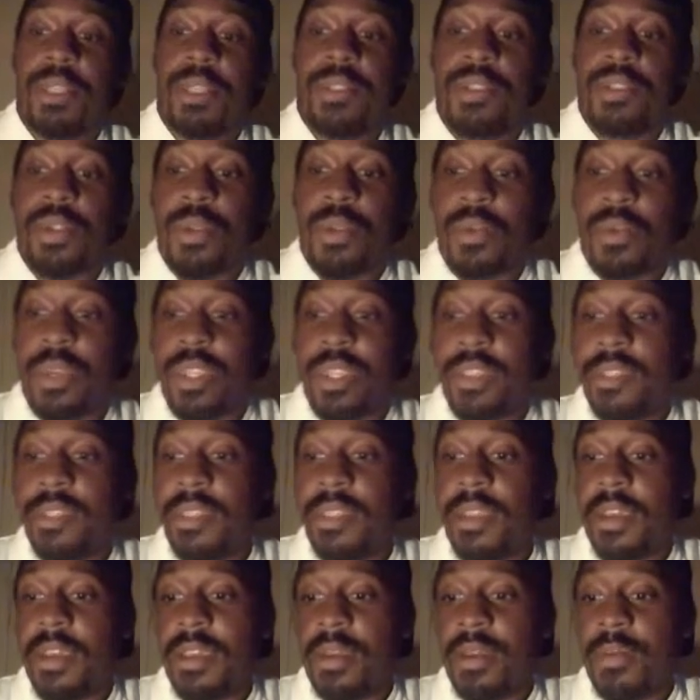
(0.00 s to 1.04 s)
concerned
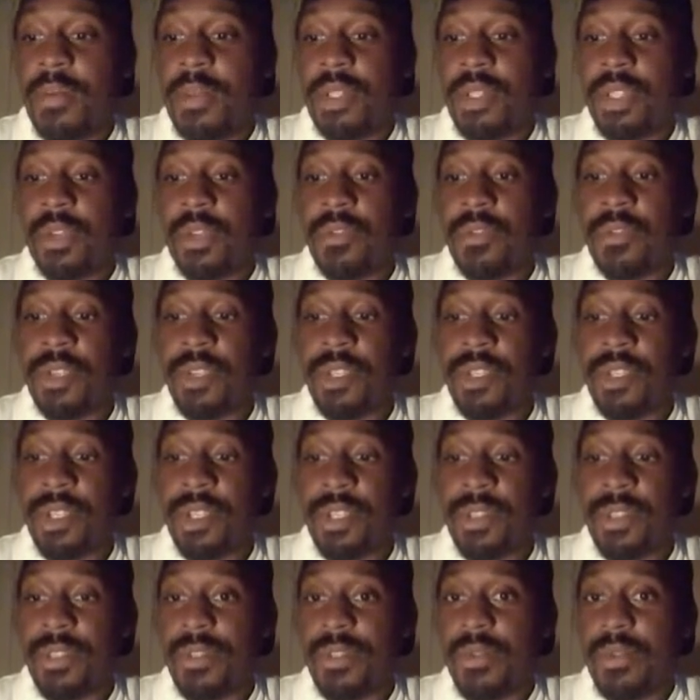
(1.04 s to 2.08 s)
with shellfish
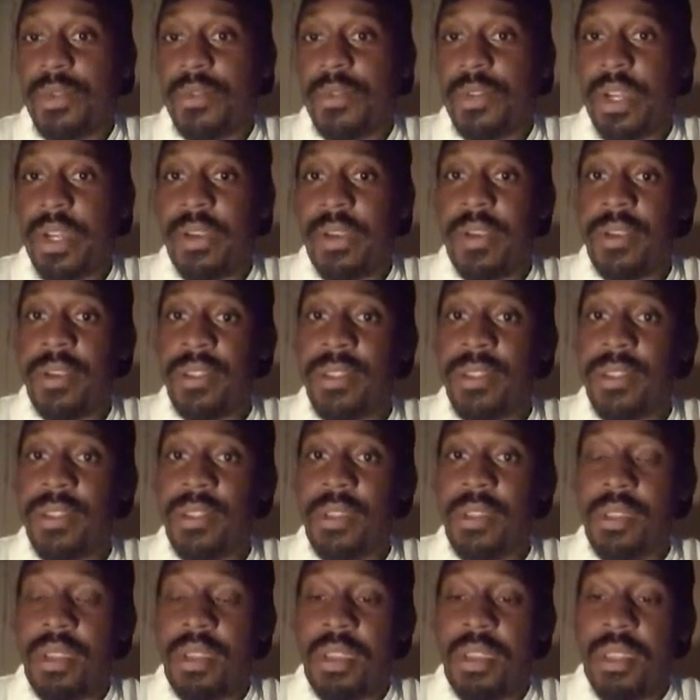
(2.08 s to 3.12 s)
is
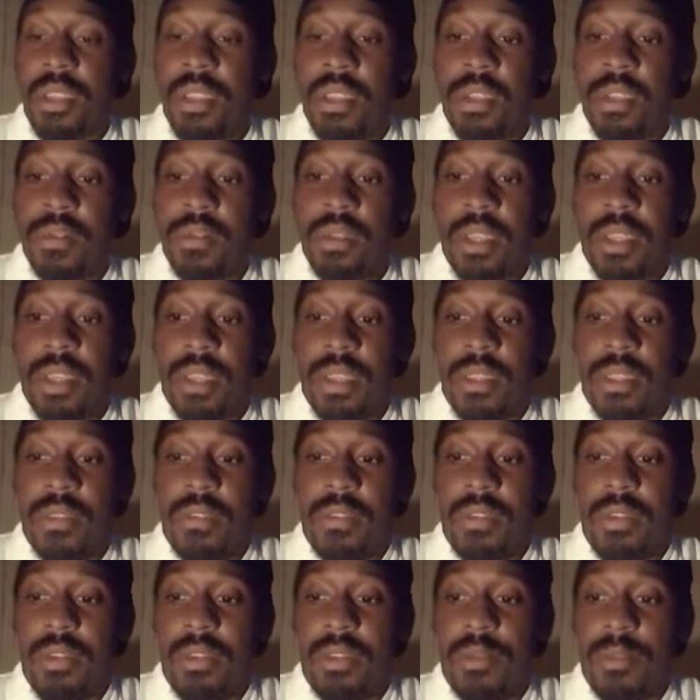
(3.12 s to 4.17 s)
norovirus, and
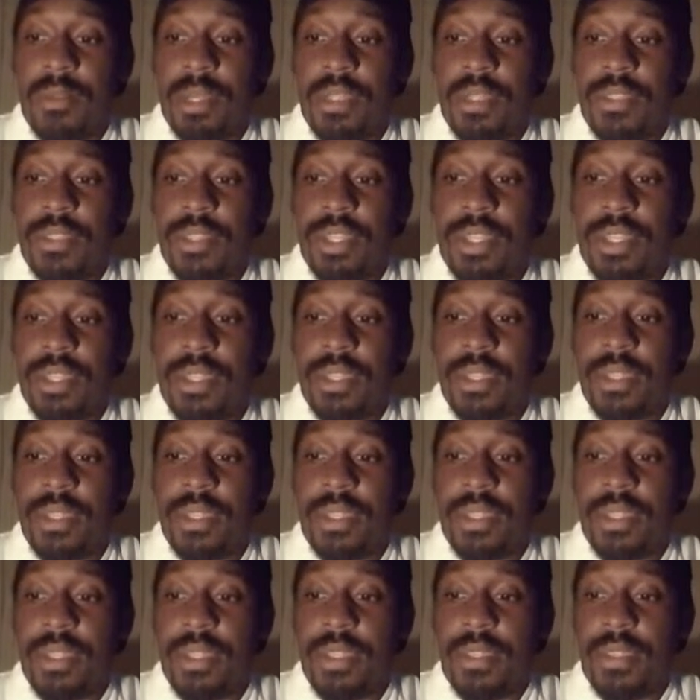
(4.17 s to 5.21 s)
the other big thing
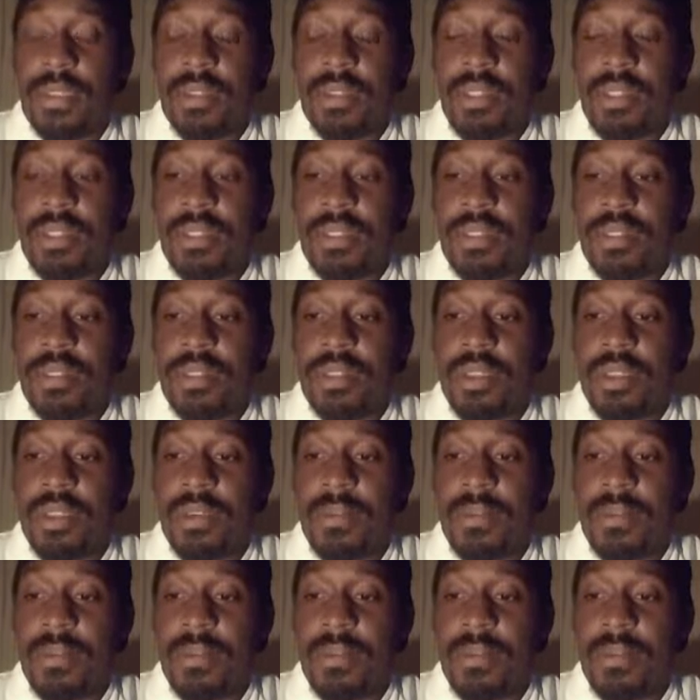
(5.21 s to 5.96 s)
is